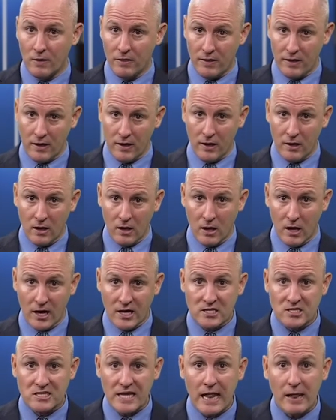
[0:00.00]
the
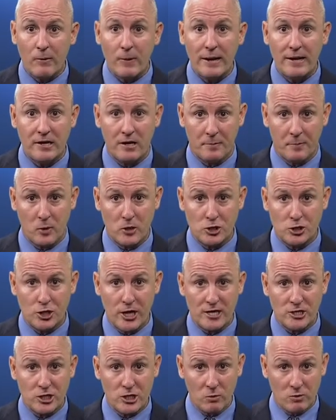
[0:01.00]
accelerated
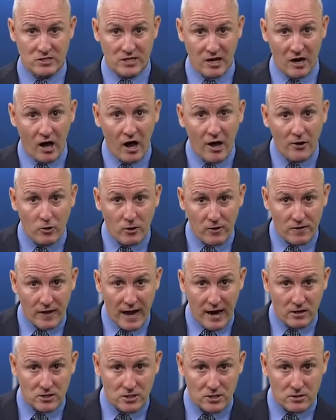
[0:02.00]
depreciation was at
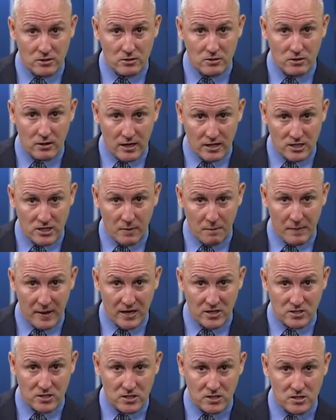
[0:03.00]
$100,000 as the
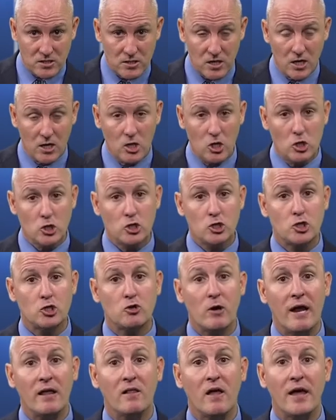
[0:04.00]
basis,
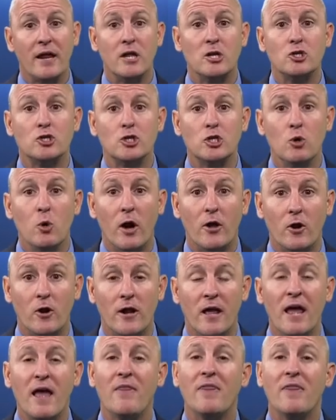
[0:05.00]
straight line at $200,000.